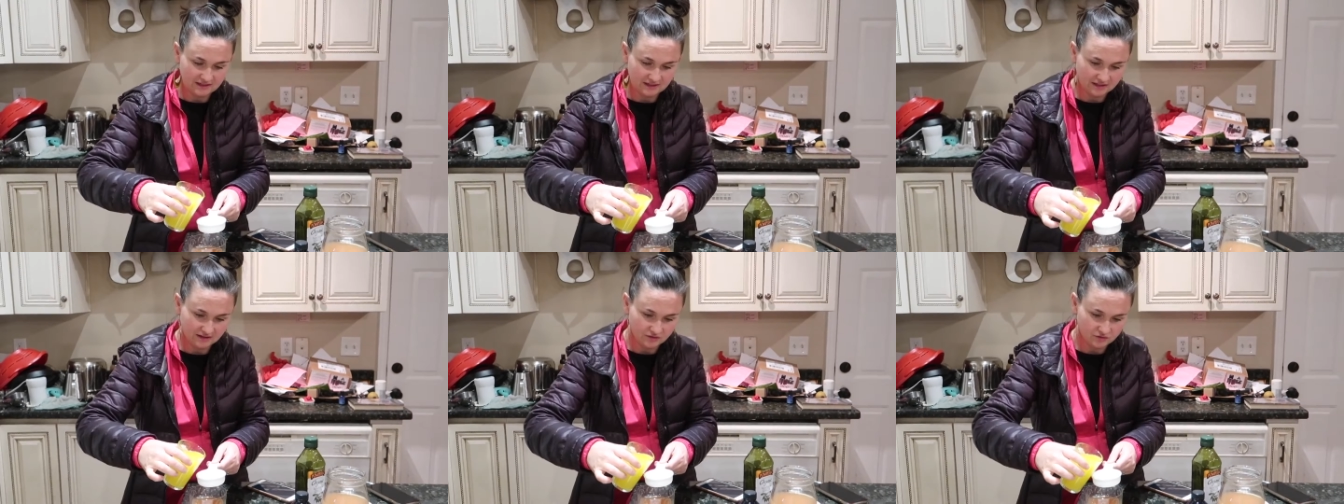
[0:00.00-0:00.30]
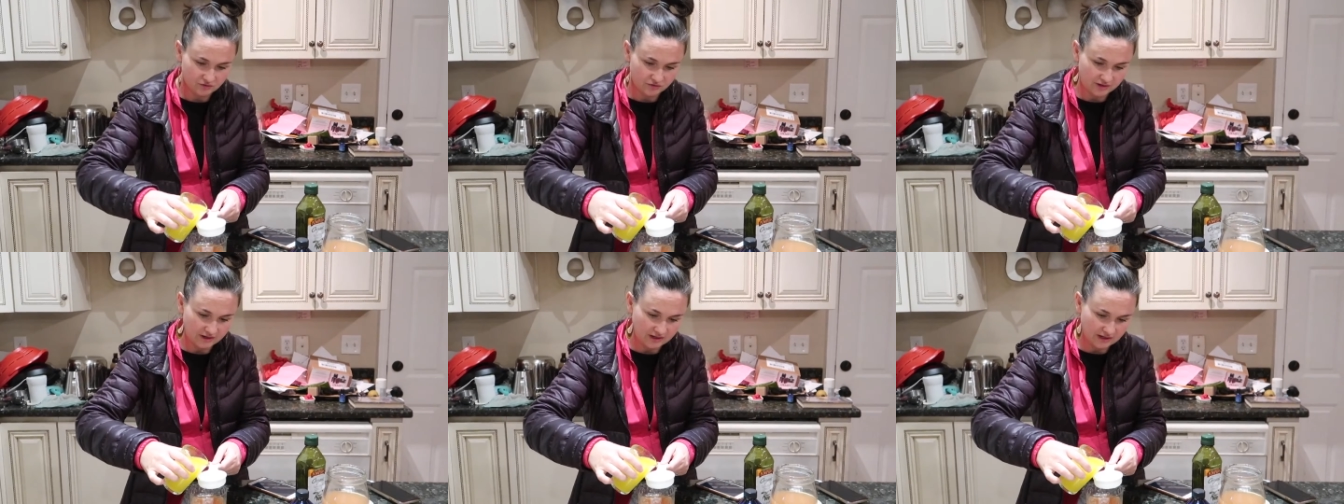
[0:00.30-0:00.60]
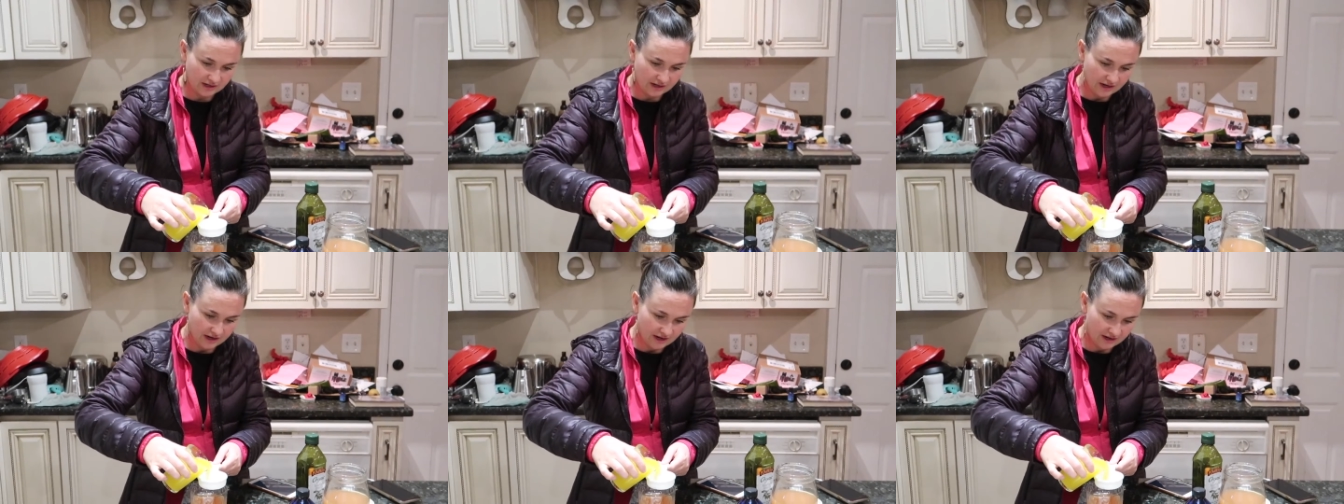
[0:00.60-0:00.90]
It's like
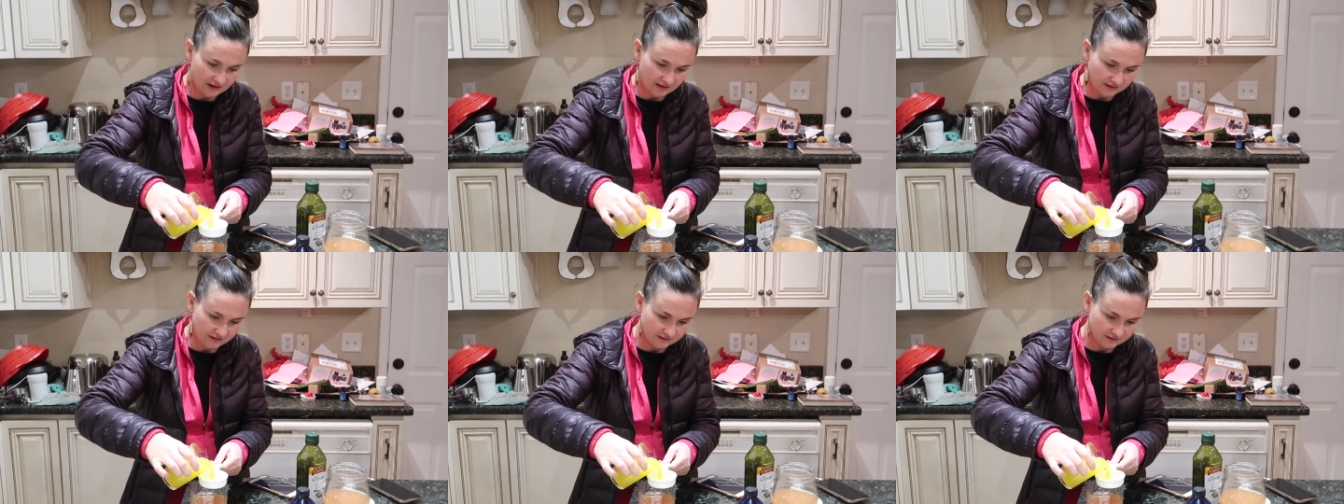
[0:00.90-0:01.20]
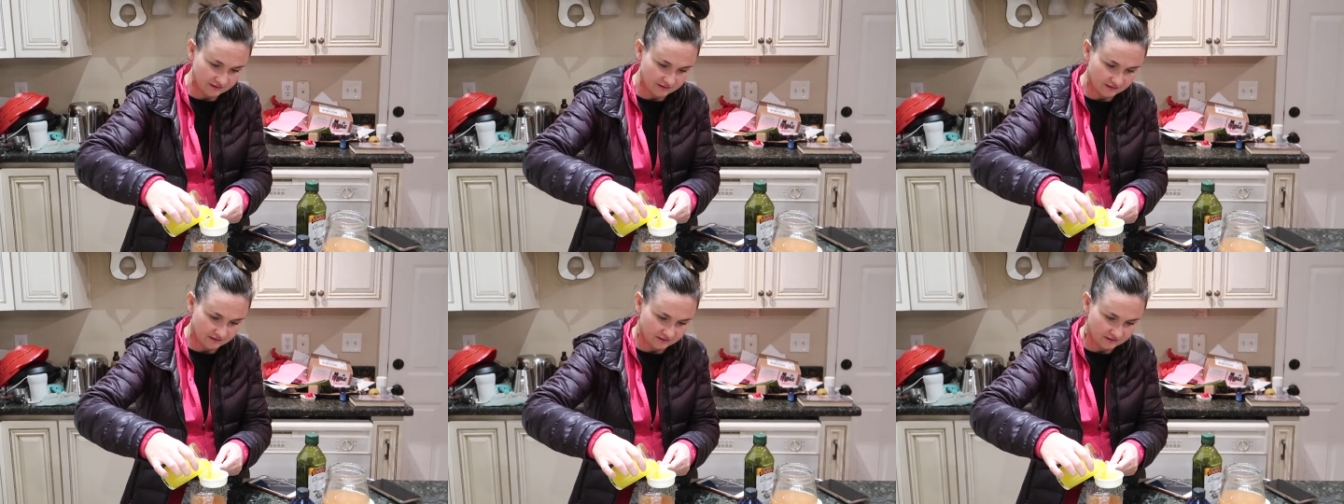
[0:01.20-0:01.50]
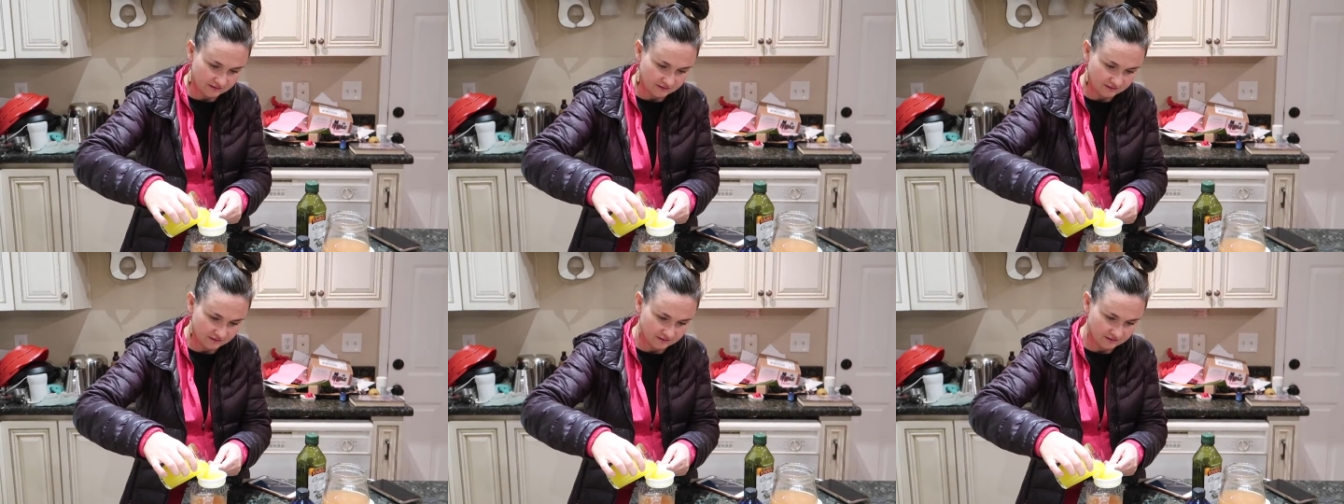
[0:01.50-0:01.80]
drinking eggs.
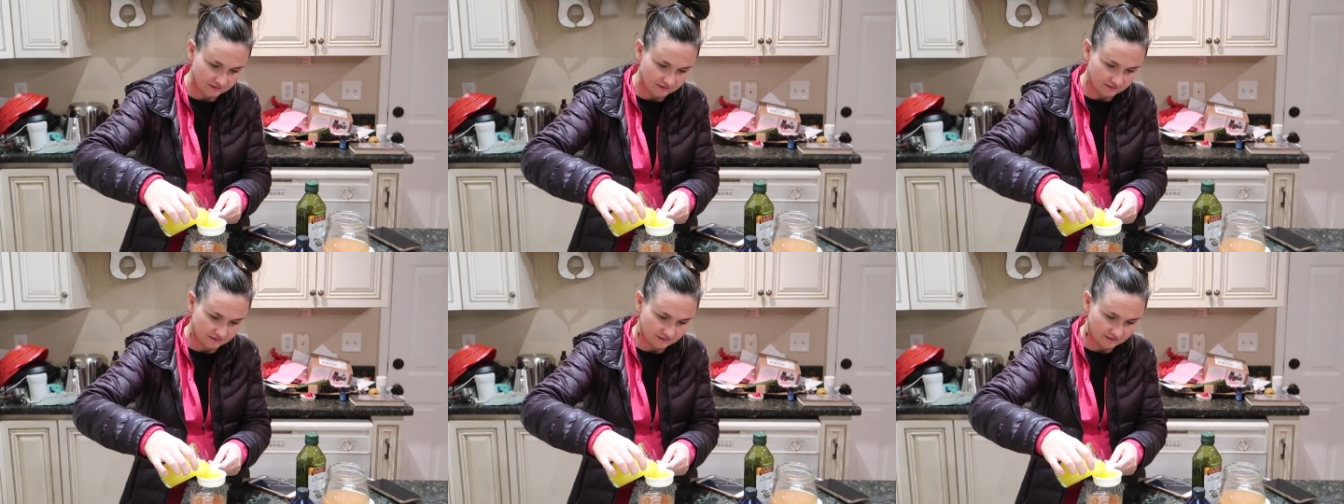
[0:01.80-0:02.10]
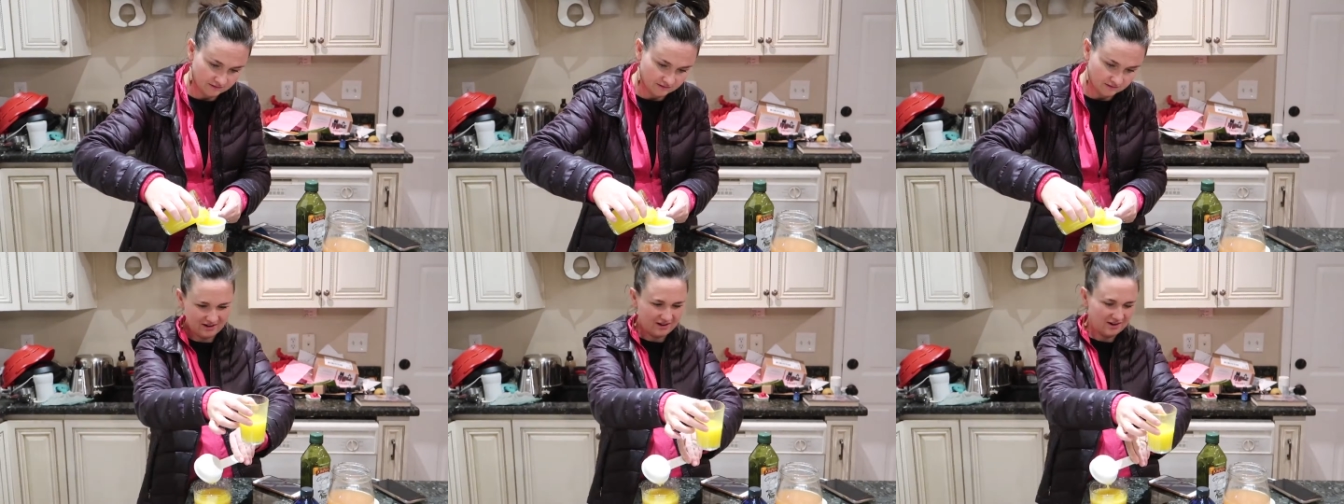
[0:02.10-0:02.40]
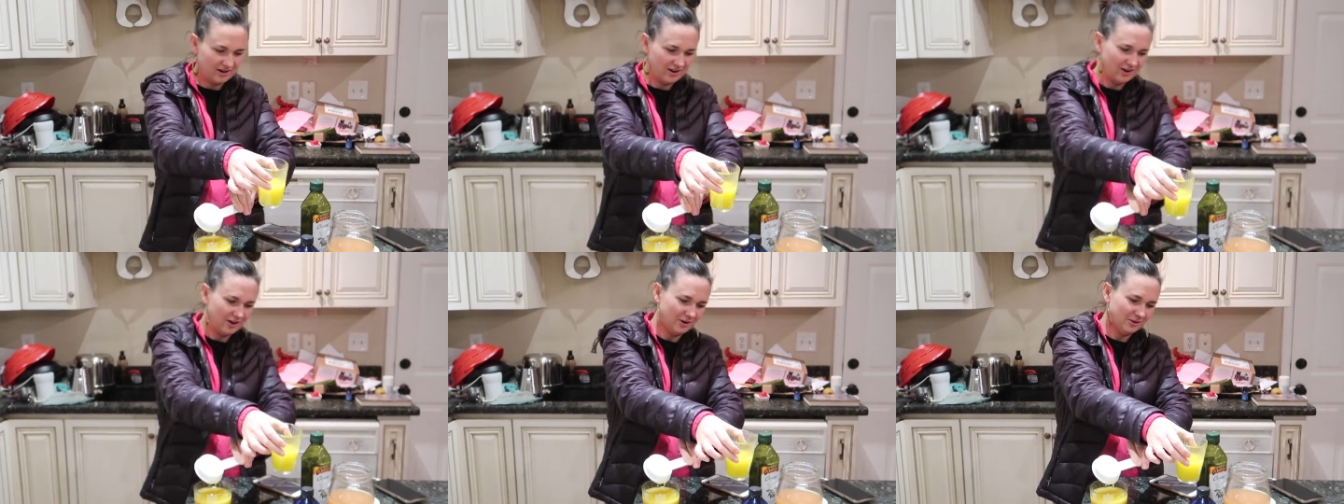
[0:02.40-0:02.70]

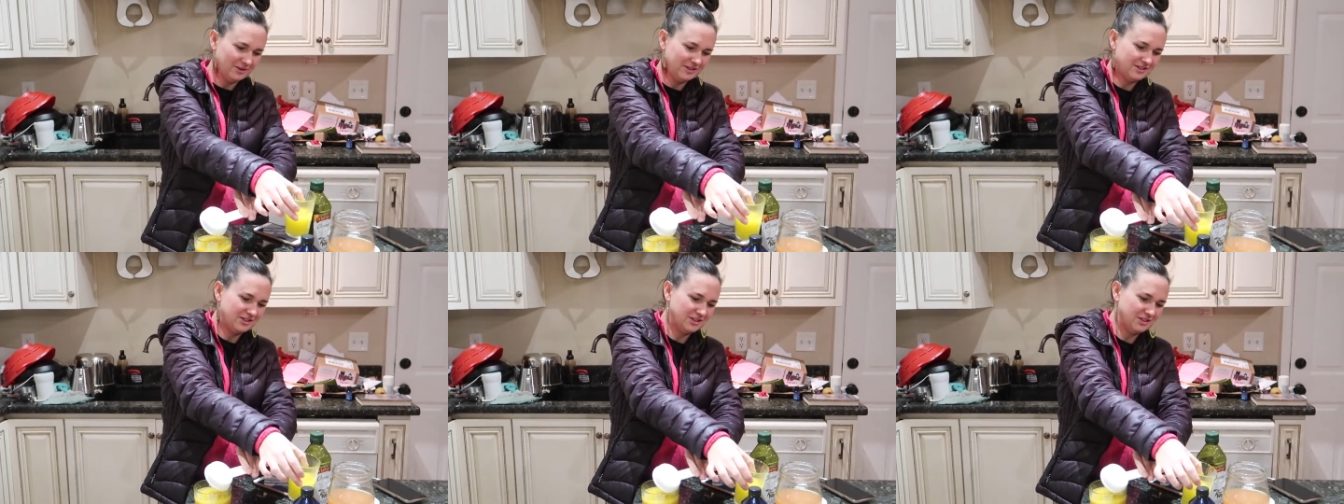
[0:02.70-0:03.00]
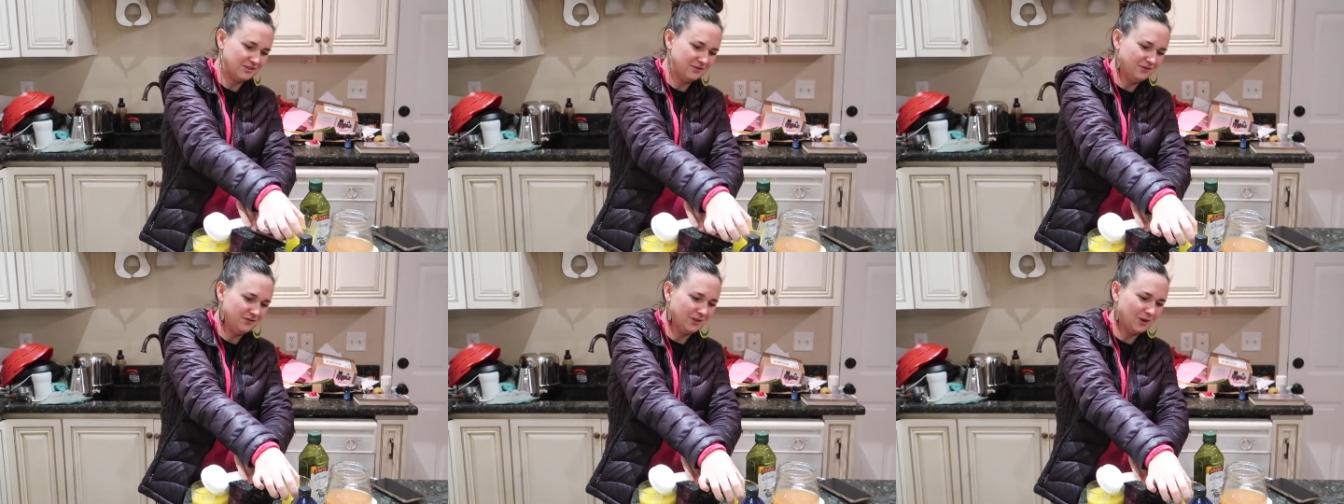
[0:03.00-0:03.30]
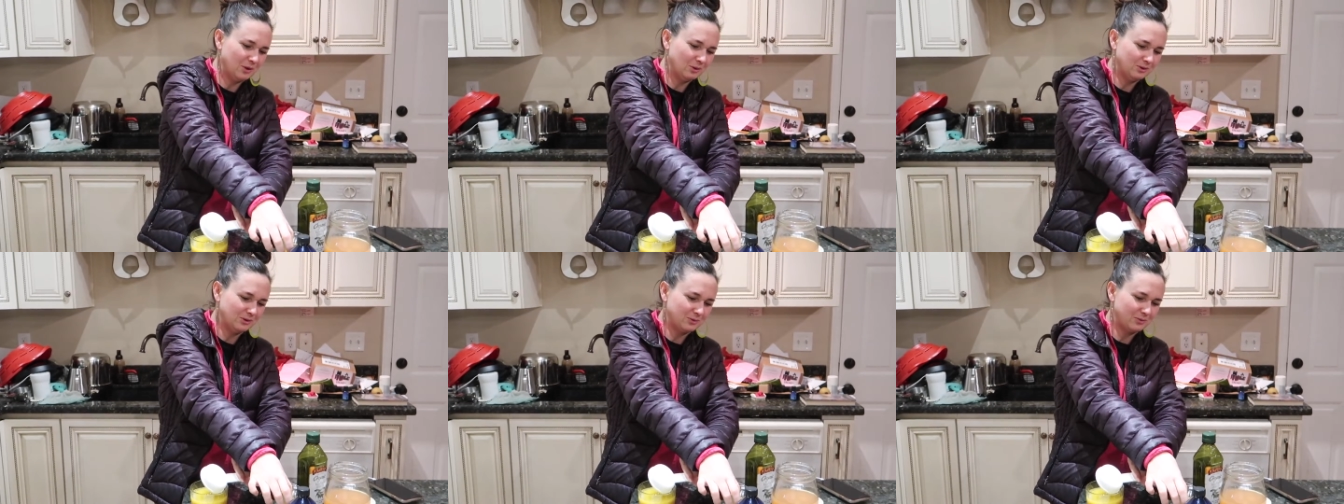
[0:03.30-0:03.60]
Oh, it just
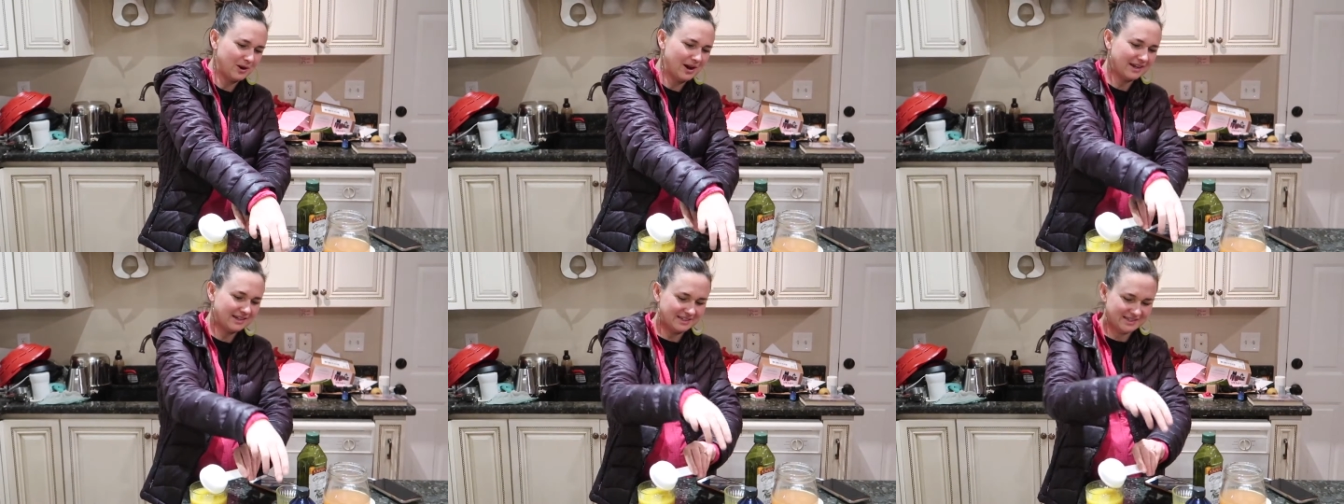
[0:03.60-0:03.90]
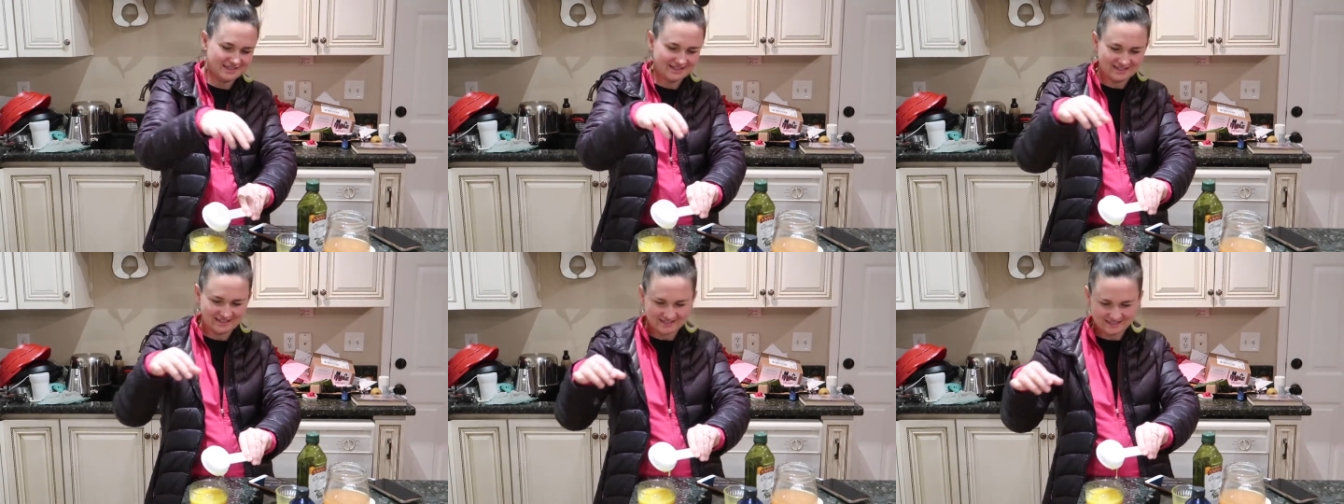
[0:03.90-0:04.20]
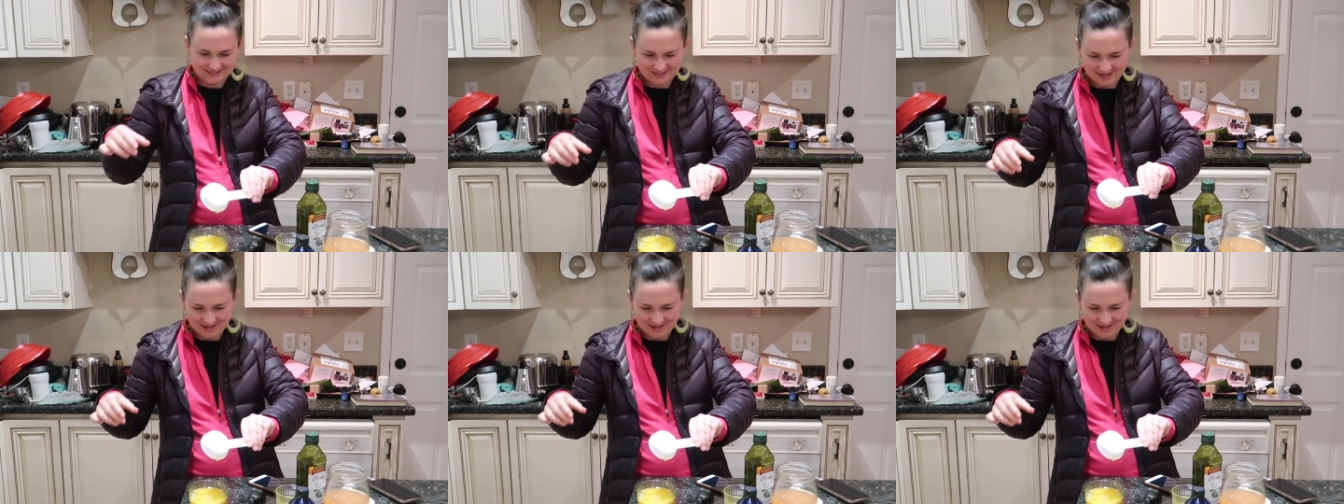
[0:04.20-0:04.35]
floats right to the